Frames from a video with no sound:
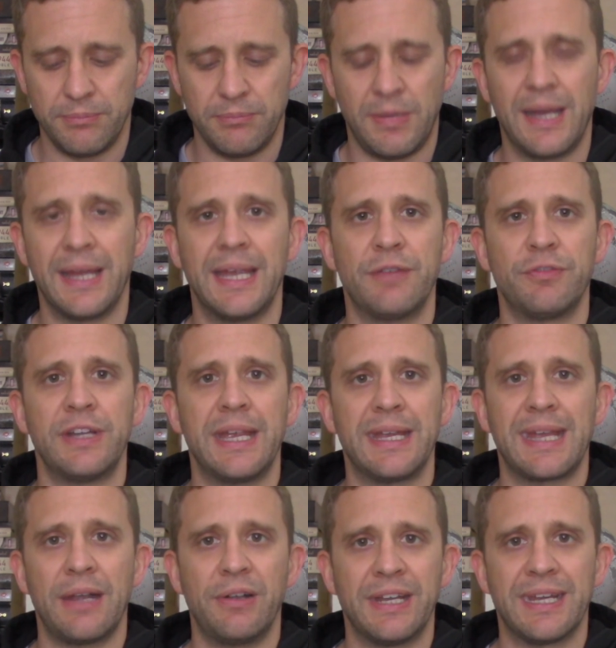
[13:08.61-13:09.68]
my everyday
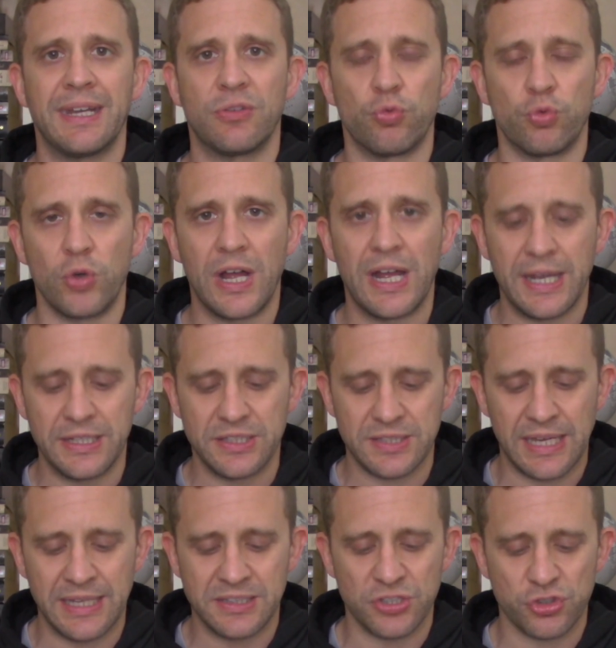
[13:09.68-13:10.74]
carry kit
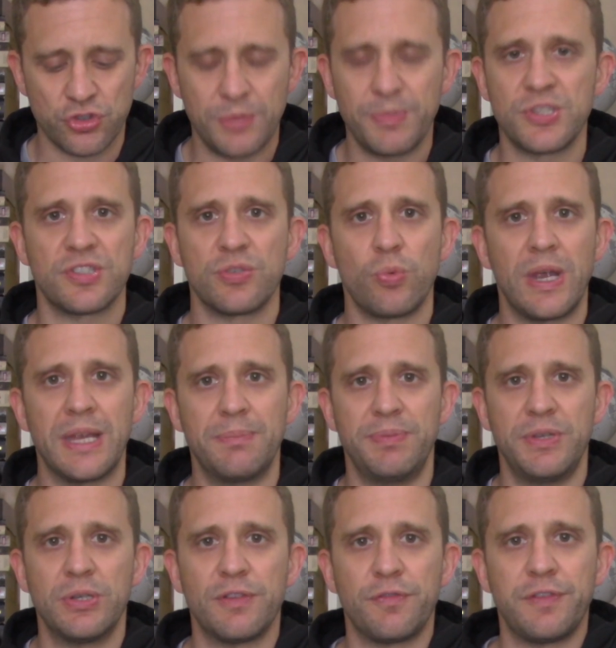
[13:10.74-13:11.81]
it distributes the weight
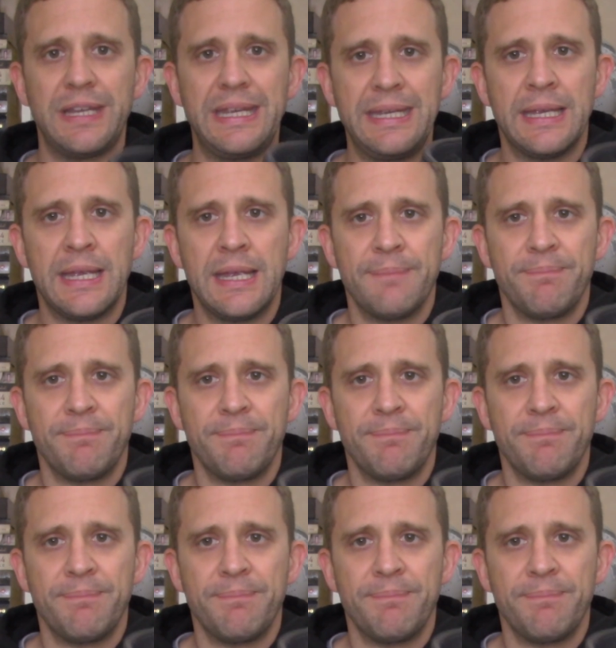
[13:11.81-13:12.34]
beautifully.